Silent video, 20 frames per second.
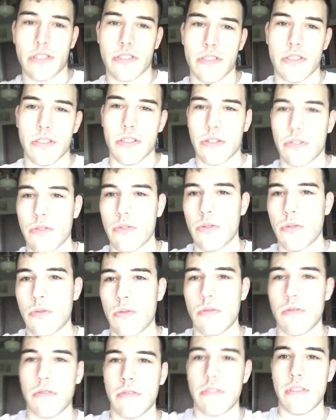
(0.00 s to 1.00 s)

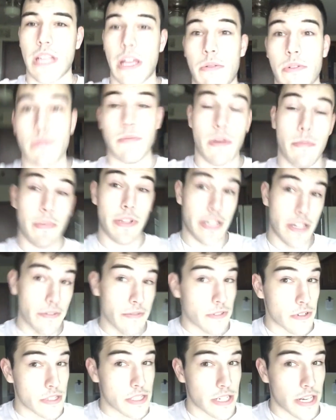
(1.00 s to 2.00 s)
So that was my plan
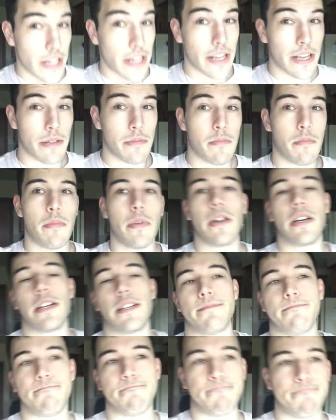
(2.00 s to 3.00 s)
for today,
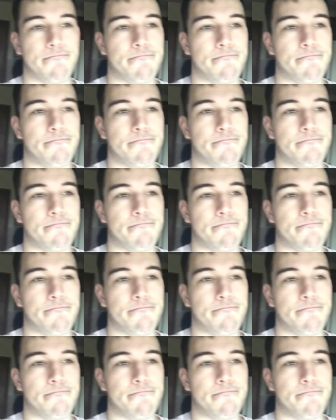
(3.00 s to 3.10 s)
but